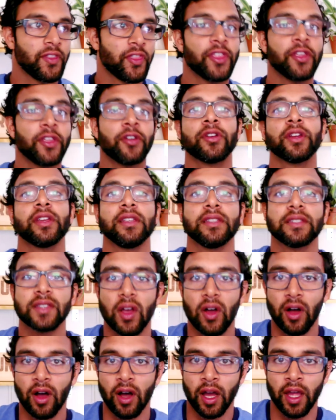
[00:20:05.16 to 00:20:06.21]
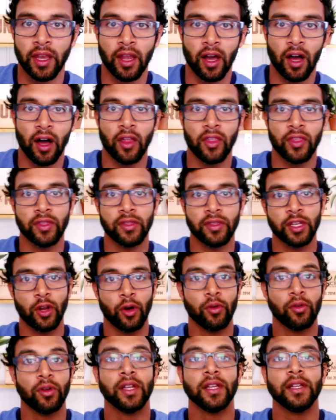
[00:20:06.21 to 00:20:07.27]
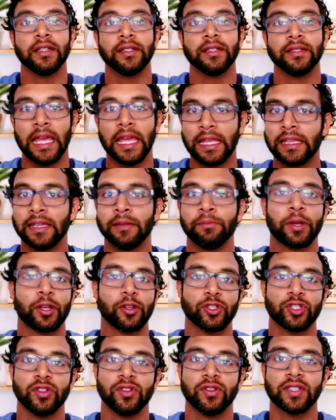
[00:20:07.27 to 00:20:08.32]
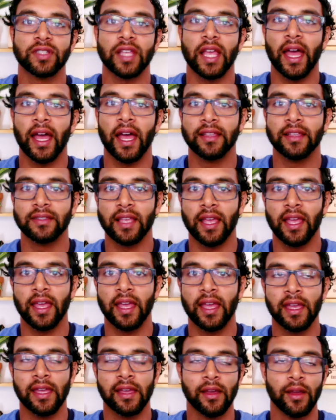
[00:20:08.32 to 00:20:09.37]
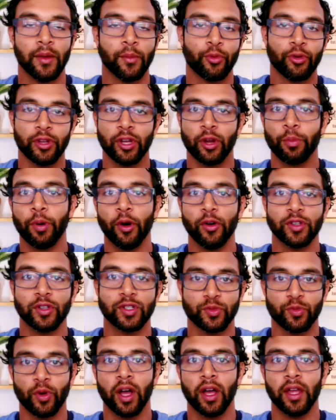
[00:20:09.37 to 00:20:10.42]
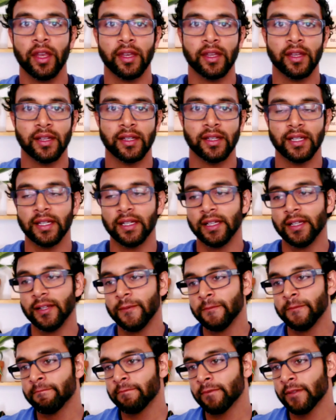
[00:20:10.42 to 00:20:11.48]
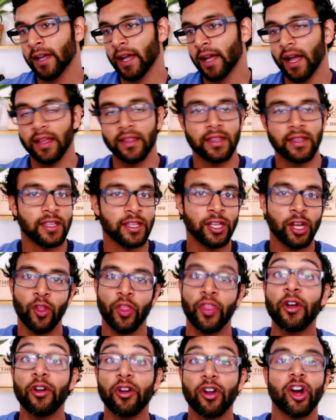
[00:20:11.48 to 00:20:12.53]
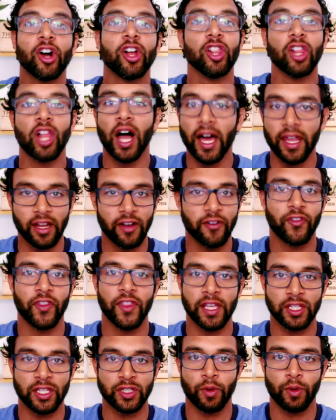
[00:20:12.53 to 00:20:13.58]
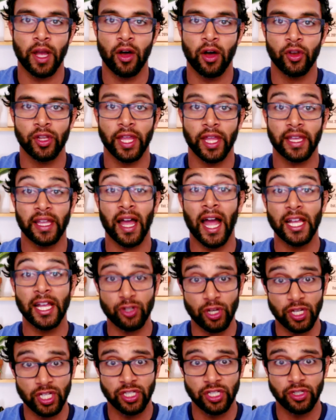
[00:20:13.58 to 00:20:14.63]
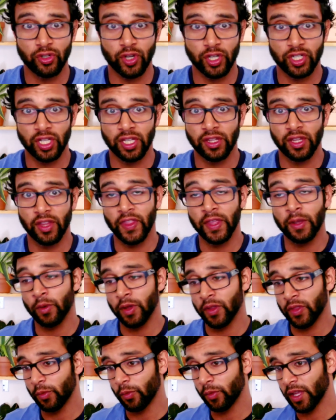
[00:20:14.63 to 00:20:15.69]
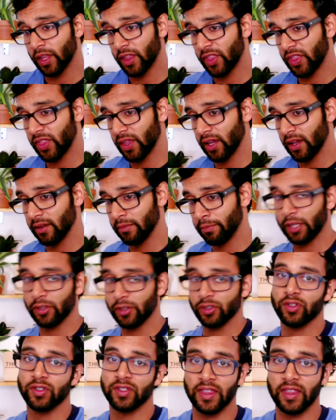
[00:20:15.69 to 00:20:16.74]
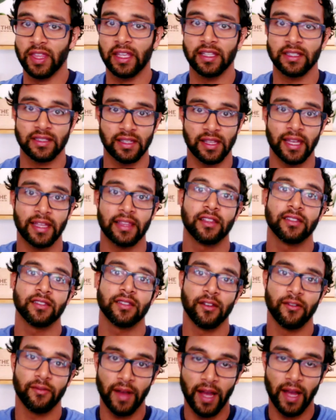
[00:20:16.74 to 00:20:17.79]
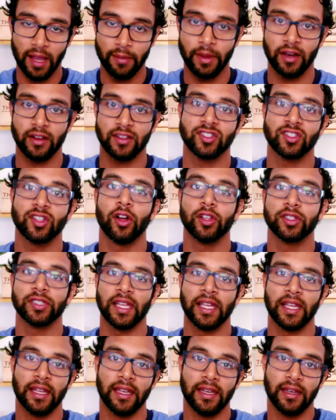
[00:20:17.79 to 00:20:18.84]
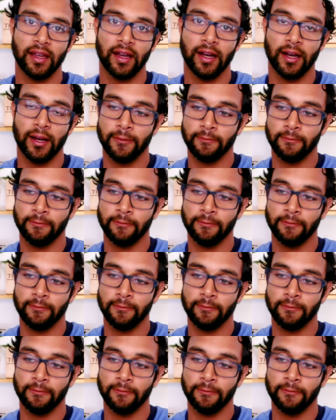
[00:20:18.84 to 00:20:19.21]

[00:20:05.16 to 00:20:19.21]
theories on taking in pickle juice as a pre or post run. You know, there are a lot of things around like hydration, nutrition. The thing with pickle juice, I think, is like the high amount of salt and